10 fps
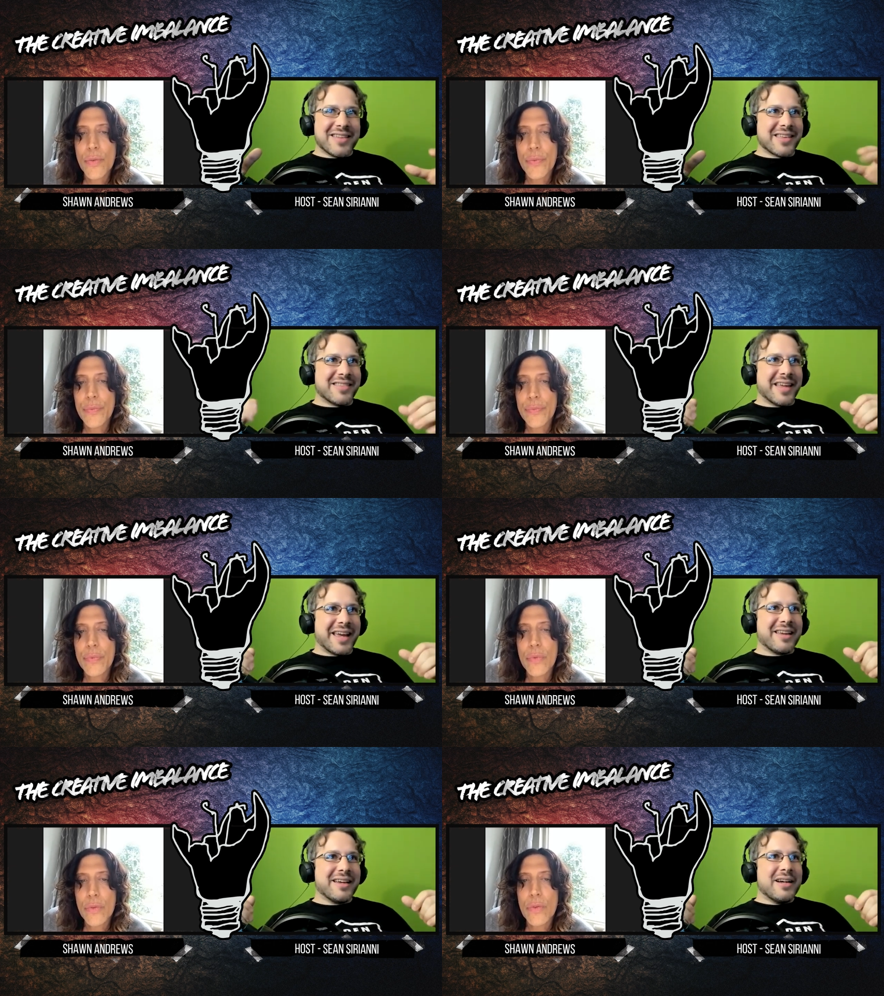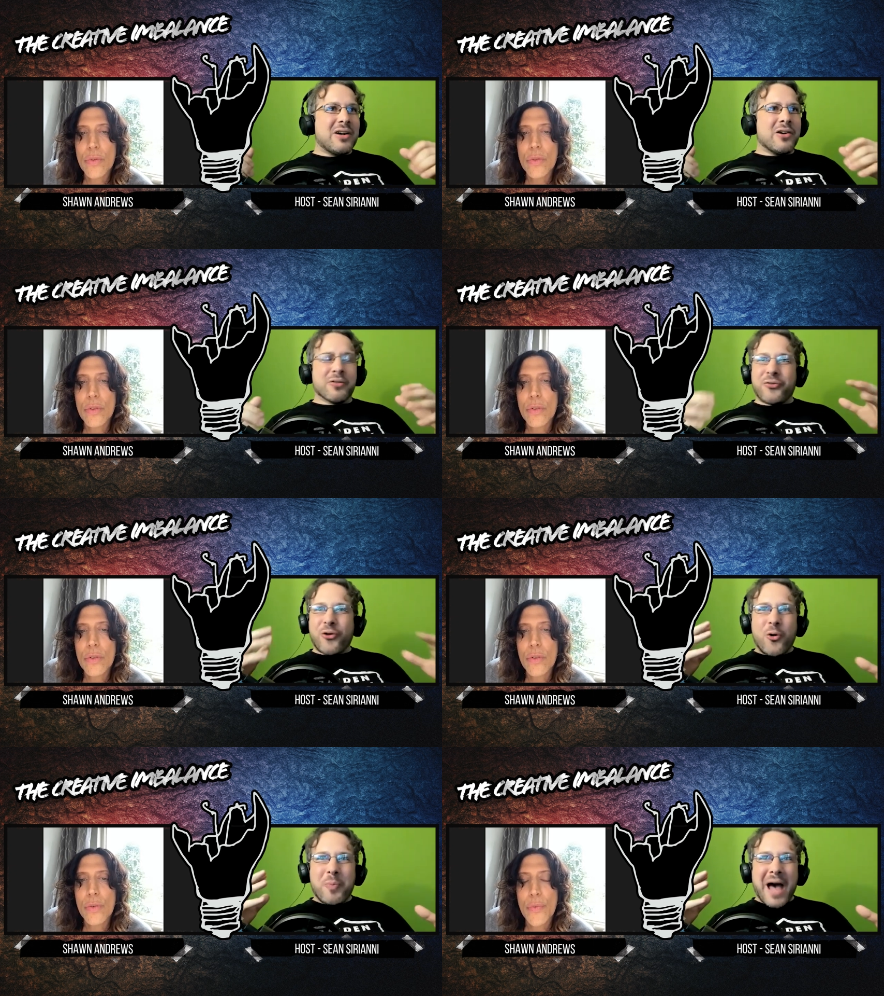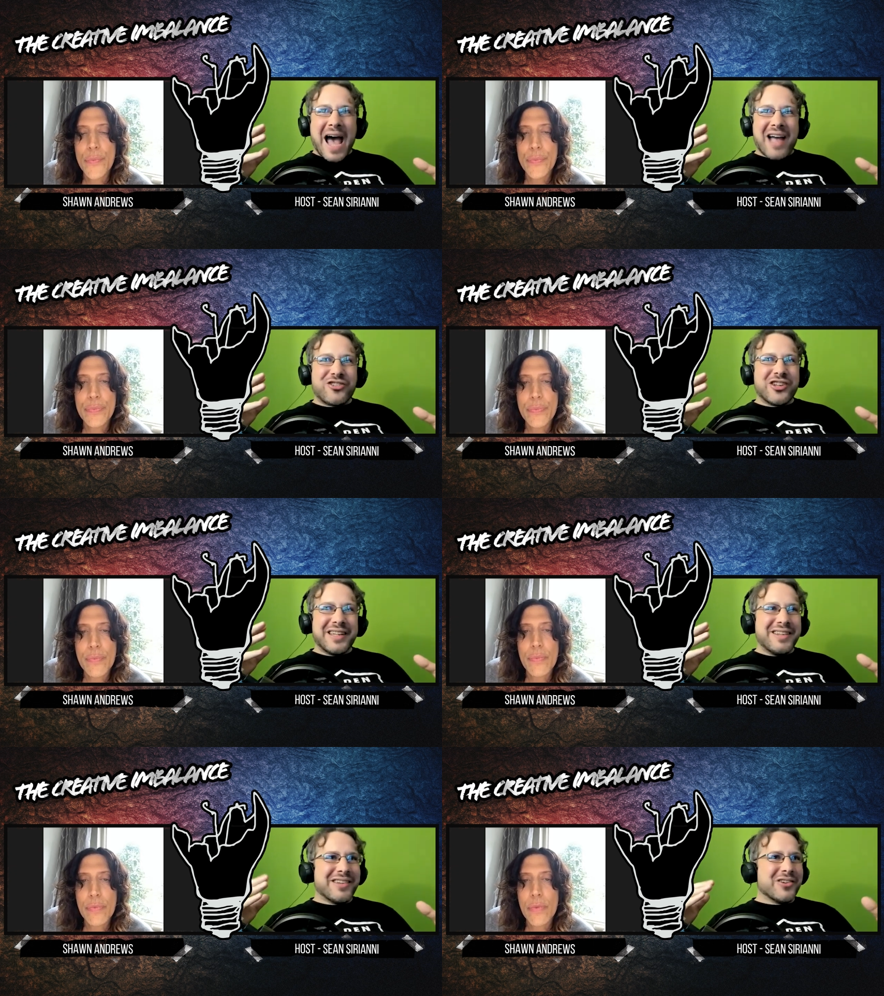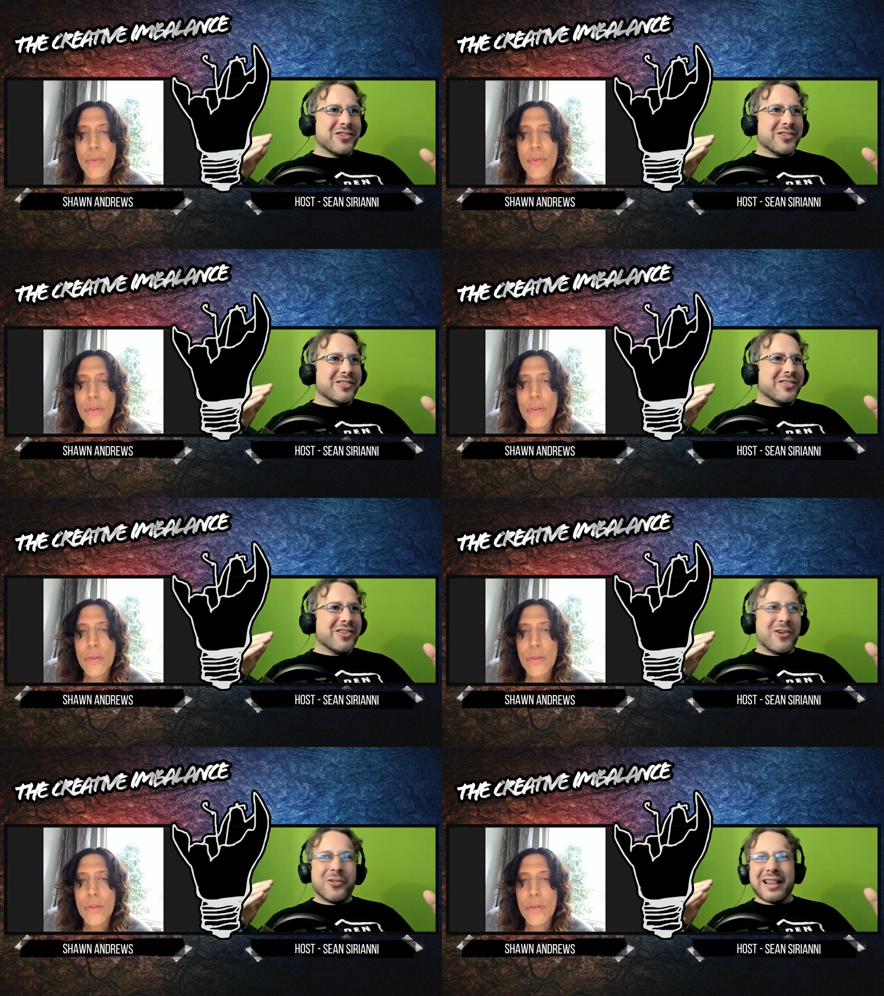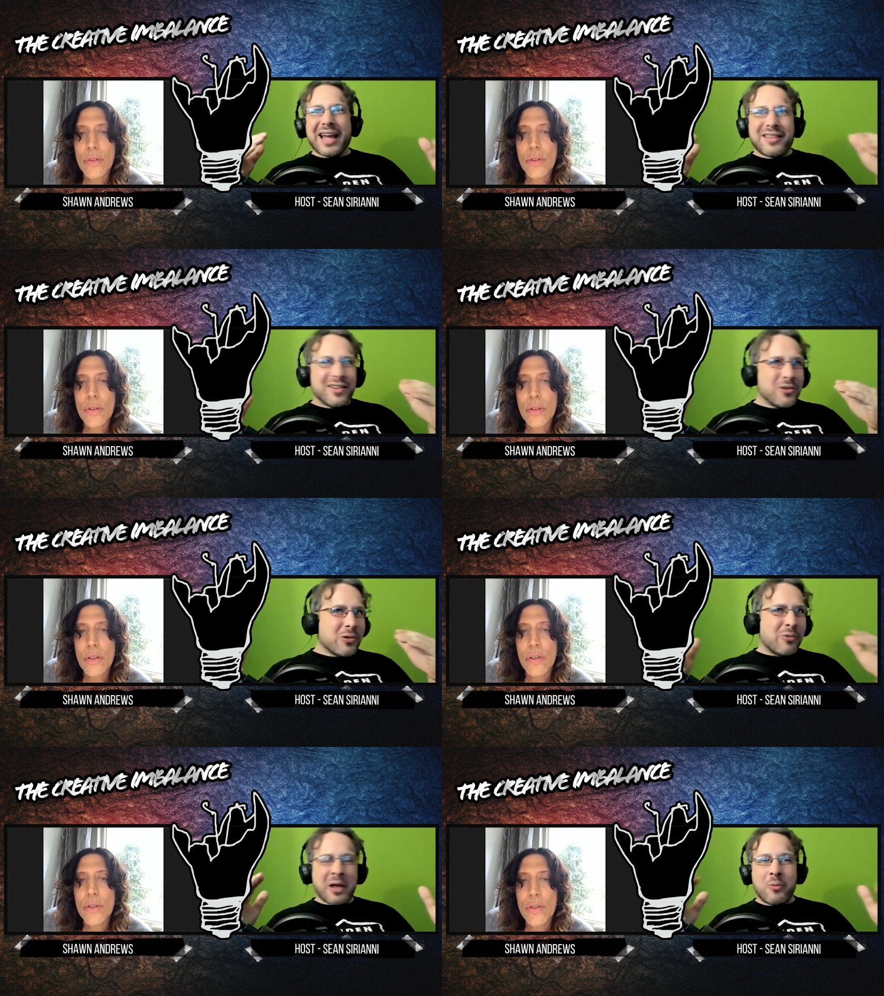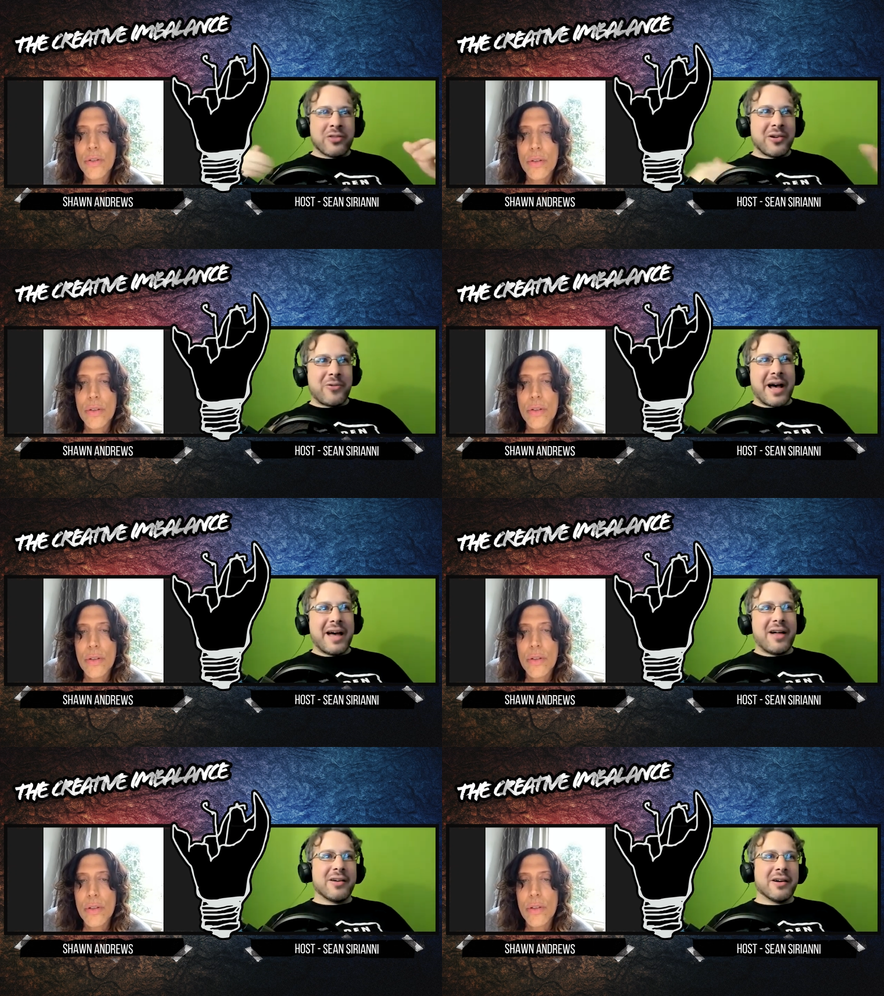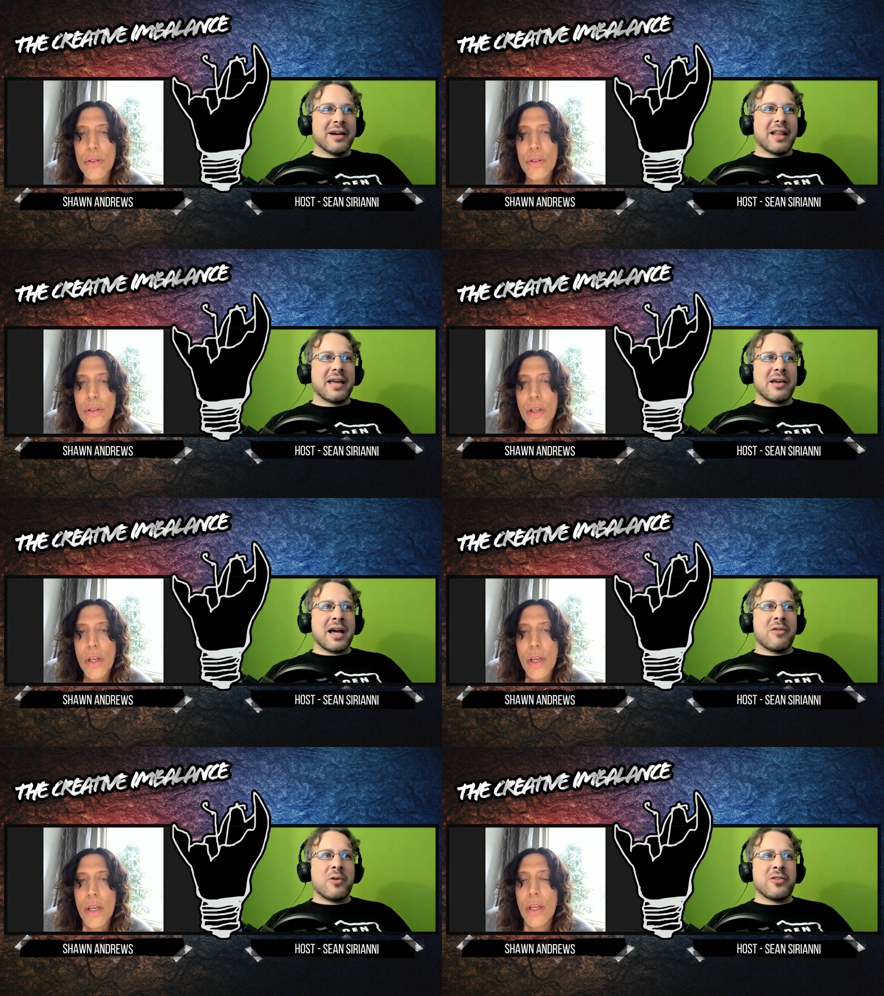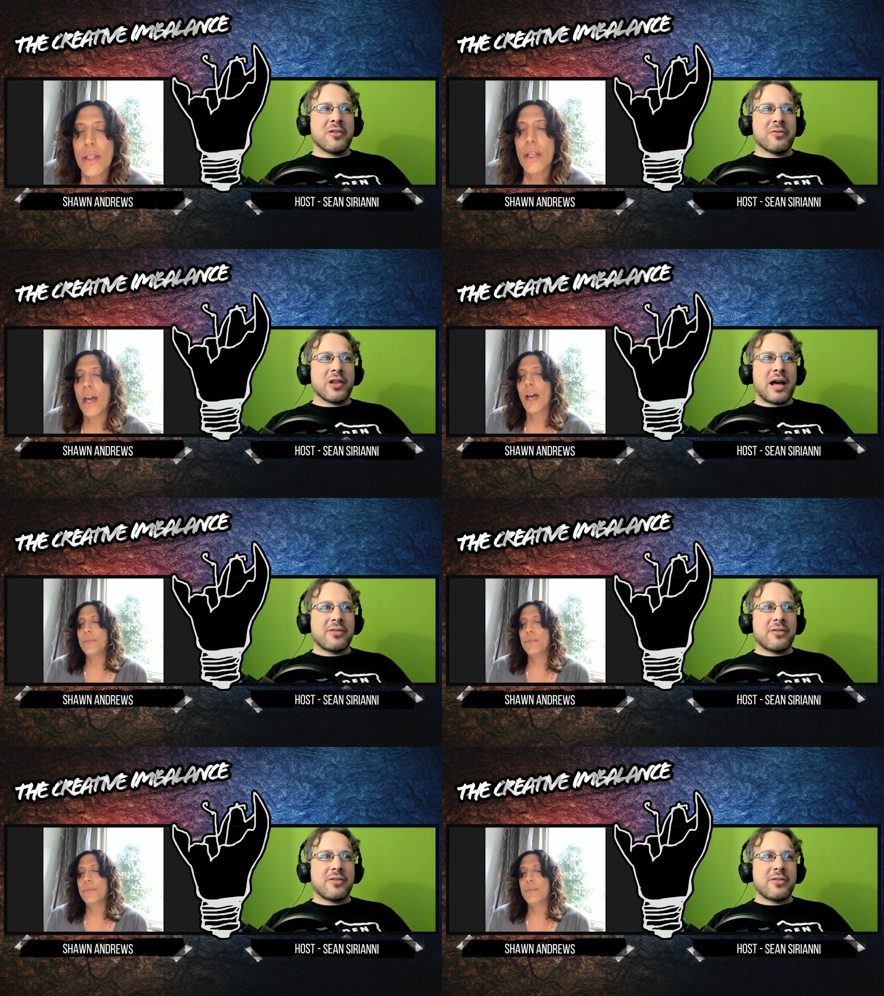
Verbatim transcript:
Speaker 1: Is it like your full passion? Do you only like to do it like once in a while, or like kind of what's your yeah? I